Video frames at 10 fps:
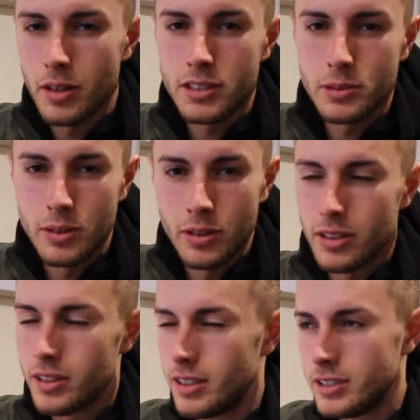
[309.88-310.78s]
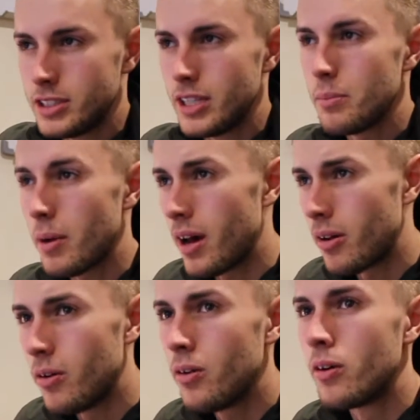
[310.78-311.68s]
rugs were not cheap
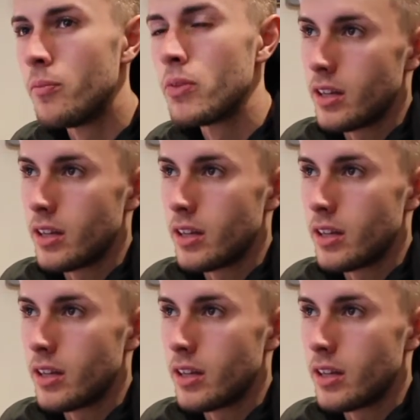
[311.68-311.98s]
at all.